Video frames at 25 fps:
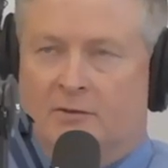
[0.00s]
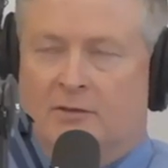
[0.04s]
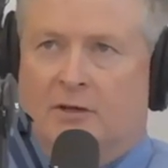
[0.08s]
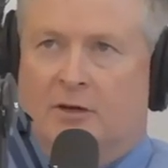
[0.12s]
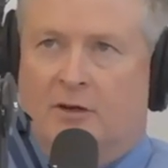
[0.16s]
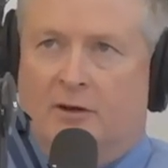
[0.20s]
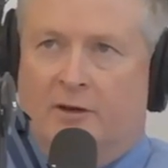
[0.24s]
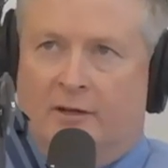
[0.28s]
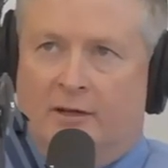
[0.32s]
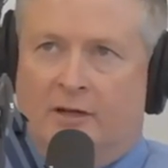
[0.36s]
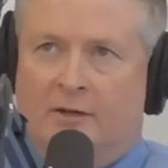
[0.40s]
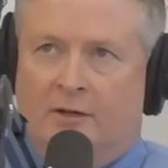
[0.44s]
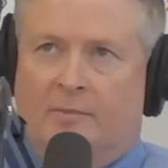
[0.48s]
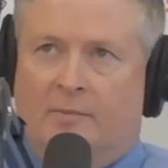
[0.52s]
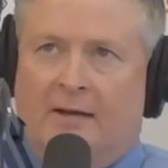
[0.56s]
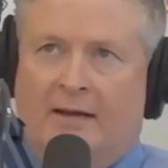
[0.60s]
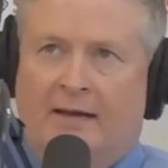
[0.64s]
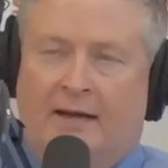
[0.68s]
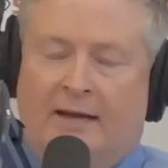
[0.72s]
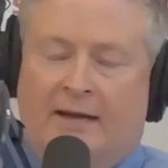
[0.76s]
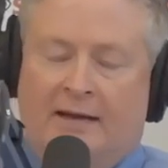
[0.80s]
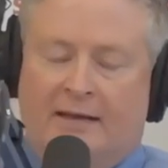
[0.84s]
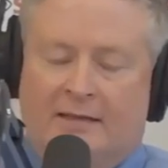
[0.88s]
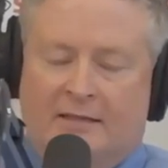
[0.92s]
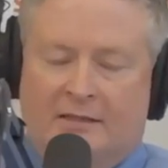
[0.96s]
targeted
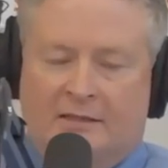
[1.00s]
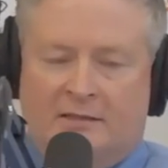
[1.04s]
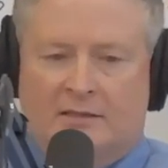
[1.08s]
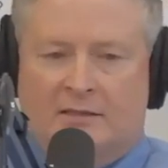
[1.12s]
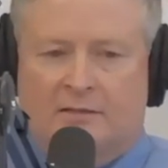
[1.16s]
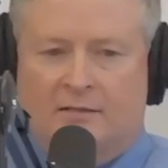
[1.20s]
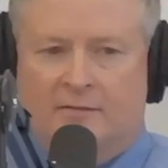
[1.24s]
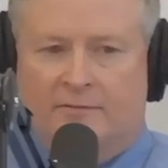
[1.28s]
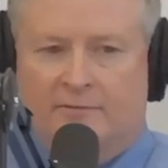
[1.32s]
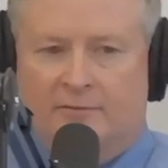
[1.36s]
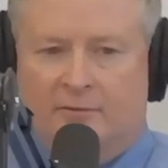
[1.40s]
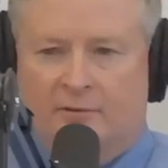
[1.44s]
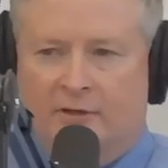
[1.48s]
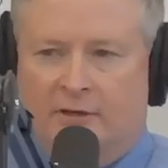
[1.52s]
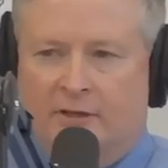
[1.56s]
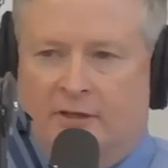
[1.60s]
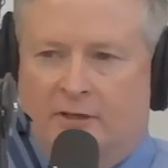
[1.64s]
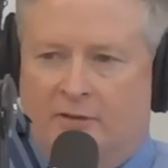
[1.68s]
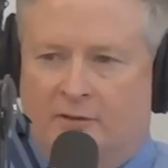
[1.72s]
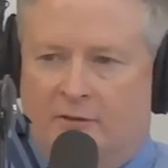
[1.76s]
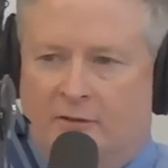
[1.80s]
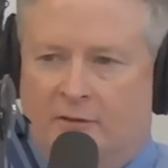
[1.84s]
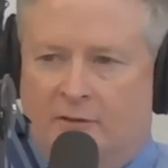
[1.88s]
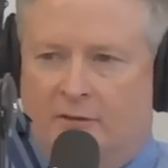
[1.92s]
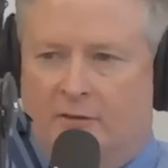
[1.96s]
by ICE for
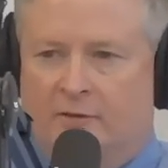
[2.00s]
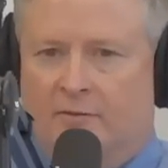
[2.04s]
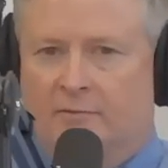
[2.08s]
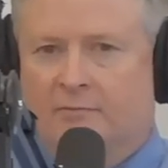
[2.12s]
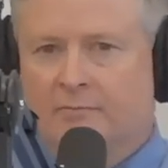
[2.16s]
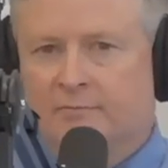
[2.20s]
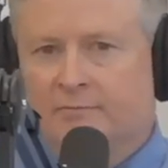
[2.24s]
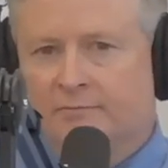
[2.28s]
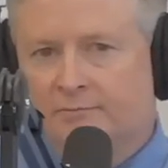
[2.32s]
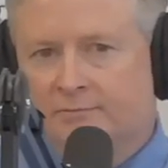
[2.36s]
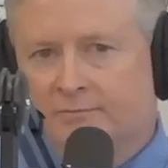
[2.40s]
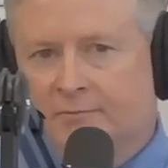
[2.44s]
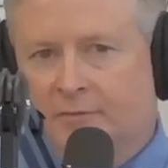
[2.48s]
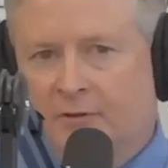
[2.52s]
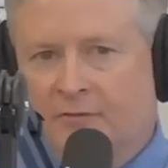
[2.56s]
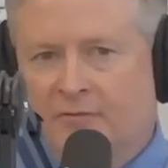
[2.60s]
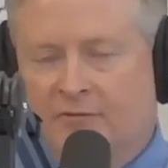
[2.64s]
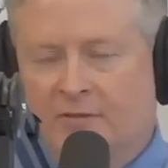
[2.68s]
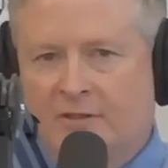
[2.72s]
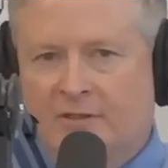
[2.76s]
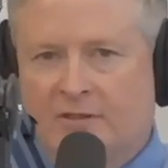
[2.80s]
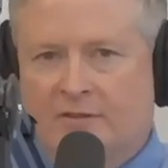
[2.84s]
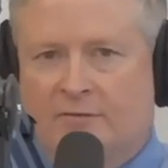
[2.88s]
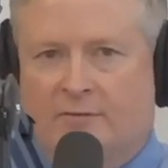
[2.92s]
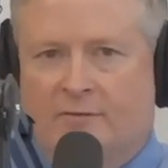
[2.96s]
either a
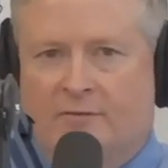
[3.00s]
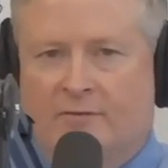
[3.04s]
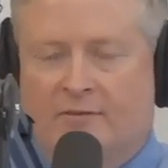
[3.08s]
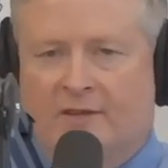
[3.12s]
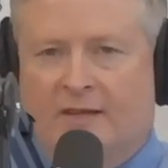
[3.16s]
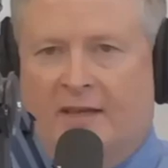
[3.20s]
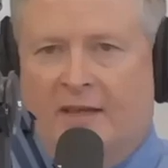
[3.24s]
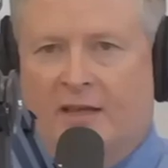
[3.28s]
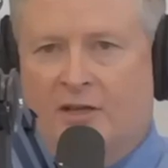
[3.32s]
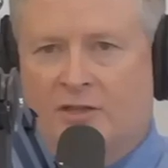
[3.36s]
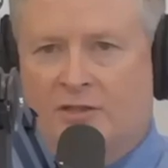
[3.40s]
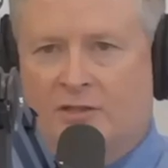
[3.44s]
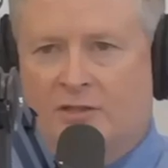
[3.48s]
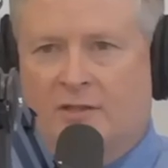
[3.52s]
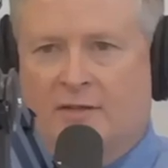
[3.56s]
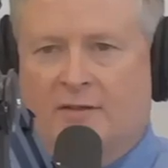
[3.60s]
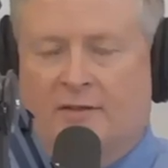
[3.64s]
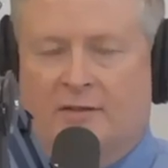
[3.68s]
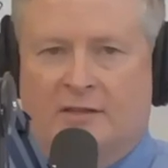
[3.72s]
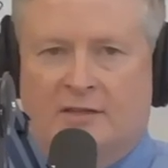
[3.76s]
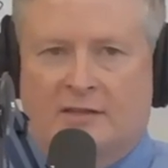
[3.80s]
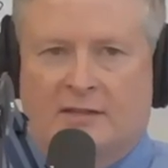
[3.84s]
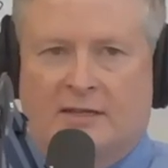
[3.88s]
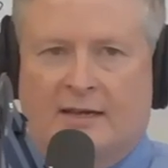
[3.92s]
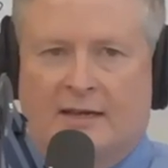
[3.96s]
visa revocation
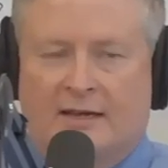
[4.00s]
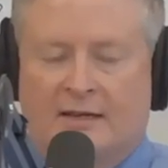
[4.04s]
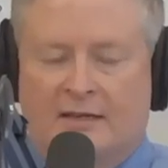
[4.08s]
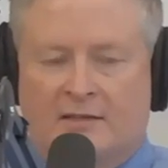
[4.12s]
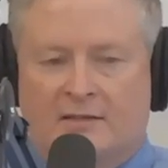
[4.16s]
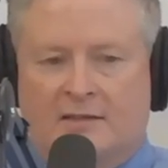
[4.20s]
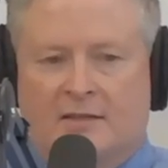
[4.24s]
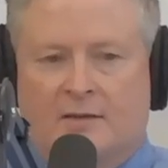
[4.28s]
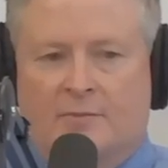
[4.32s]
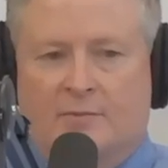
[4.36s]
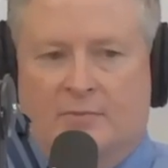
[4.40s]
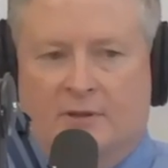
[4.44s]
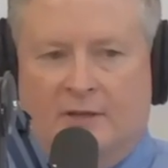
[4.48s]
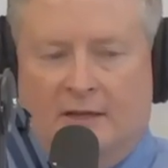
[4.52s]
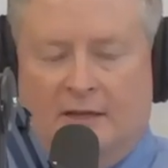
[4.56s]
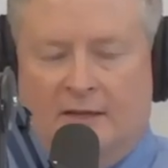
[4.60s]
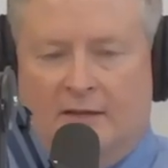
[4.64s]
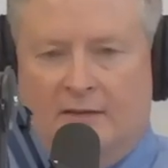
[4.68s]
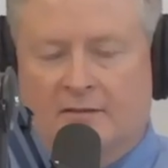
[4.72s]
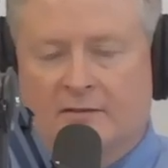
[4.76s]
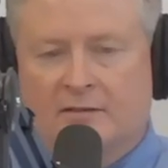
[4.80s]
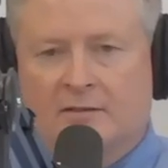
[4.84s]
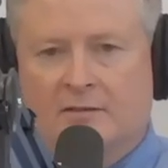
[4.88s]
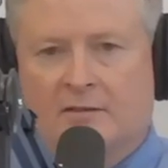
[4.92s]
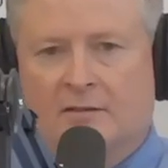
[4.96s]
then tied to something
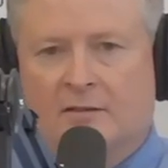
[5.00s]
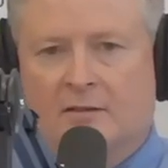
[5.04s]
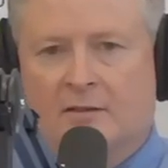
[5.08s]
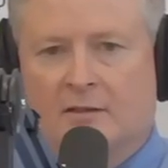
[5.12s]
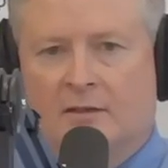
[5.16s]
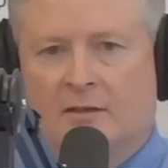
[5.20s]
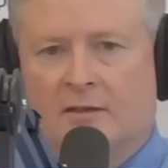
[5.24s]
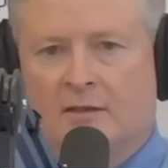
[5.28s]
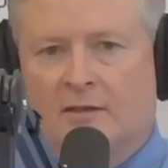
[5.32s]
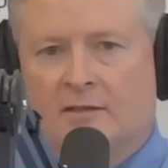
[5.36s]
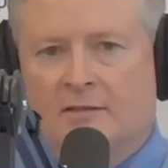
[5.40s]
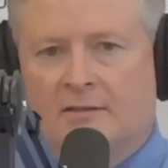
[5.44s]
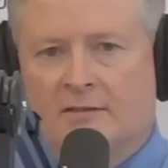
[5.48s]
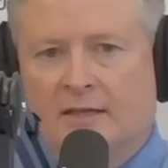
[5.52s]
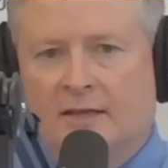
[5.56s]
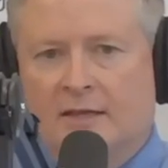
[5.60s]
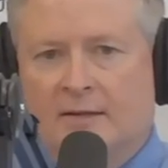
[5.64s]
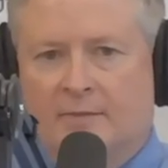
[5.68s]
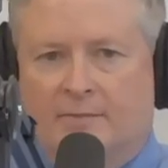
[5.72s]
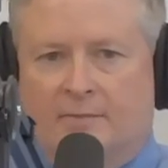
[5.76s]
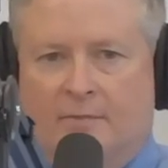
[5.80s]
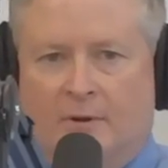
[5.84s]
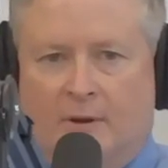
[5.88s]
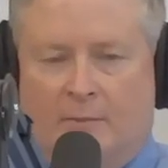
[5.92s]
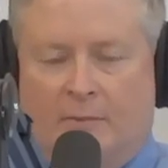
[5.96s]
else,
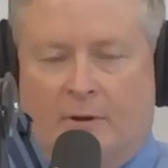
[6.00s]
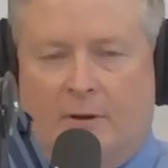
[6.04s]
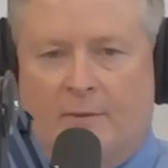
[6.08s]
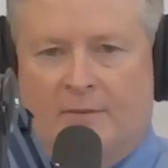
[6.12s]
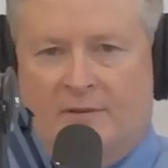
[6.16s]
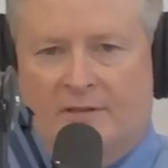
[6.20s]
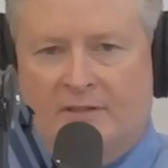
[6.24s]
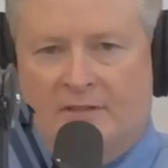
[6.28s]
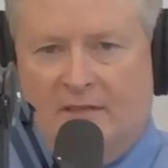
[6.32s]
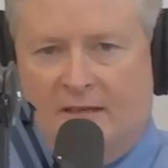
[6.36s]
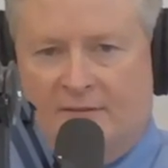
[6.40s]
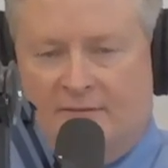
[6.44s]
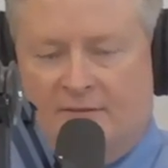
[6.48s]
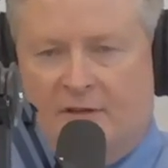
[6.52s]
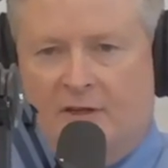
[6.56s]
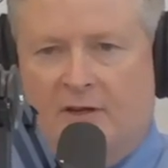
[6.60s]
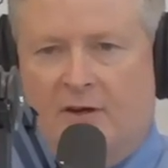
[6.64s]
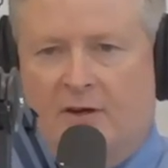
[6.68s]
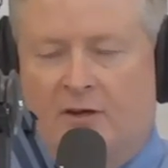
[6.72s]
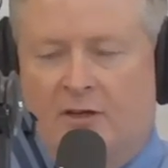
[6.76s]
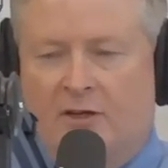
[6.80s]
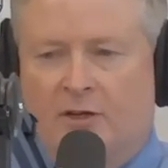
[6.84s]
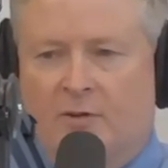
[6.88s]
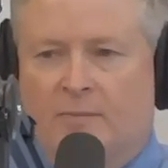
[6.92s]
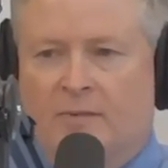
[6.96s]
say a public safety
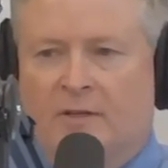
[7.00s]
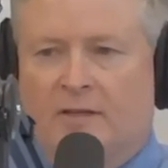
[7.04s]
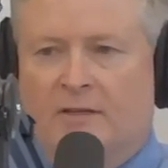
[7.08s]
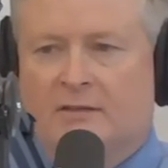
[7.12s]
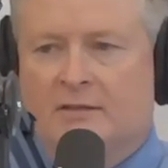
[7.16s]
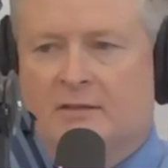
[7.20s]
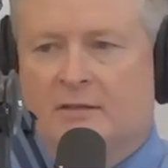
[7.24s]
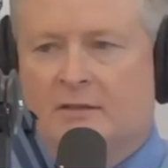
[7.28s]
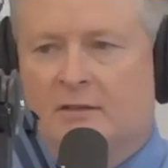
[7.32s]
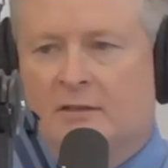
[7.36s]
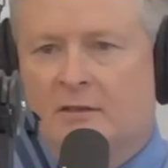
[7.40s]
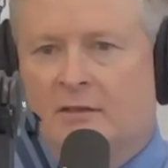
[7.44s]
argument